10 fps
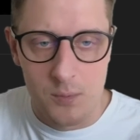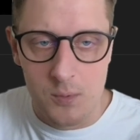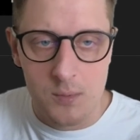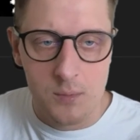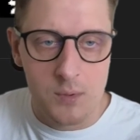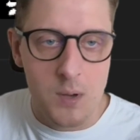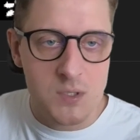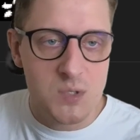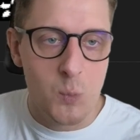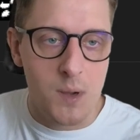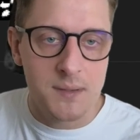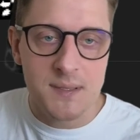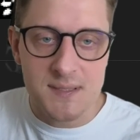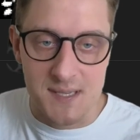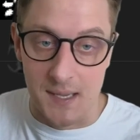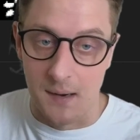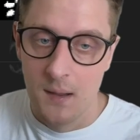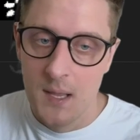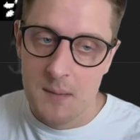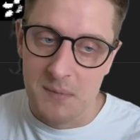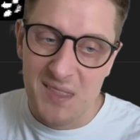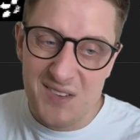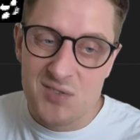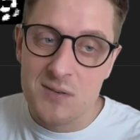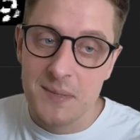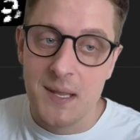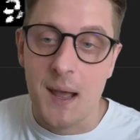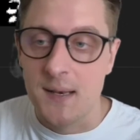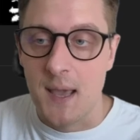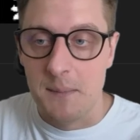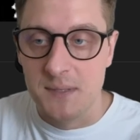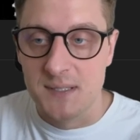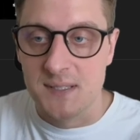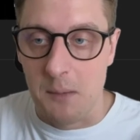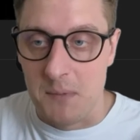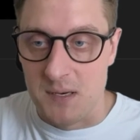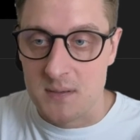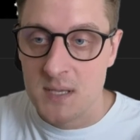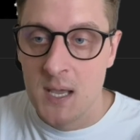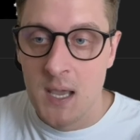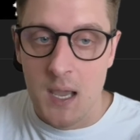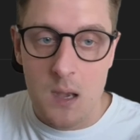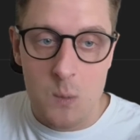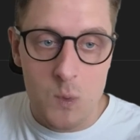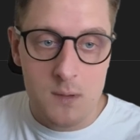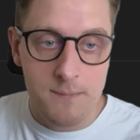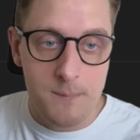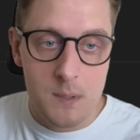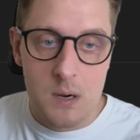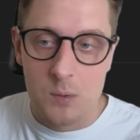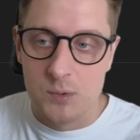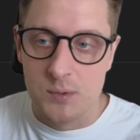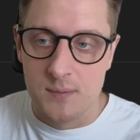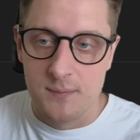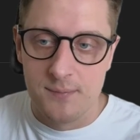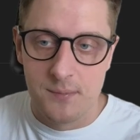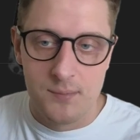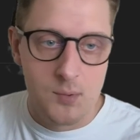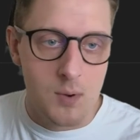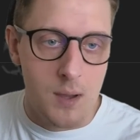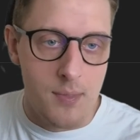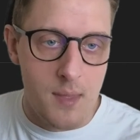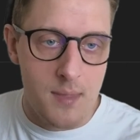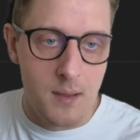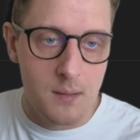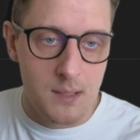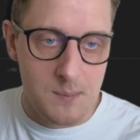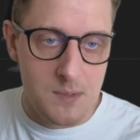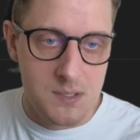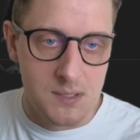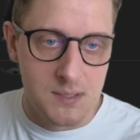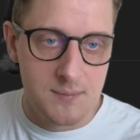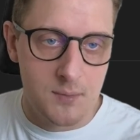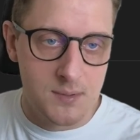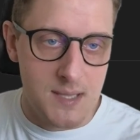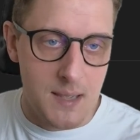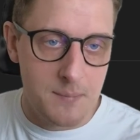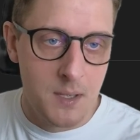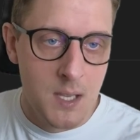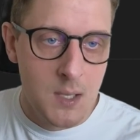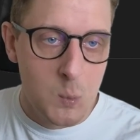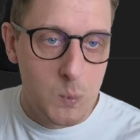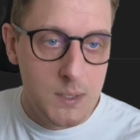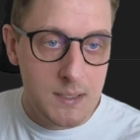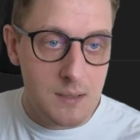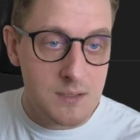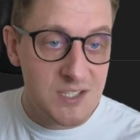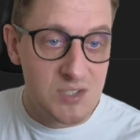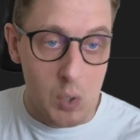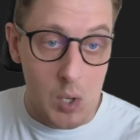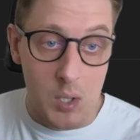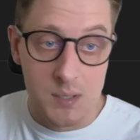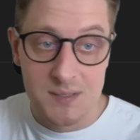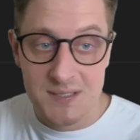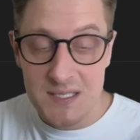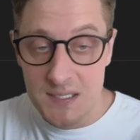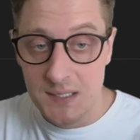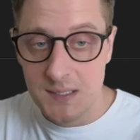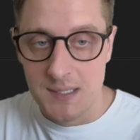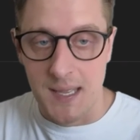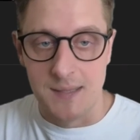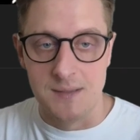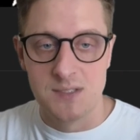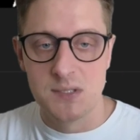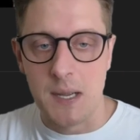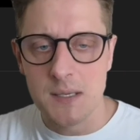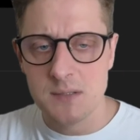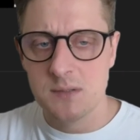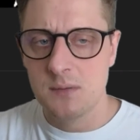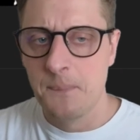who knows what it's here, but it should be an MNIST images. And if we go to few another images, for example, we can start seeing that it starts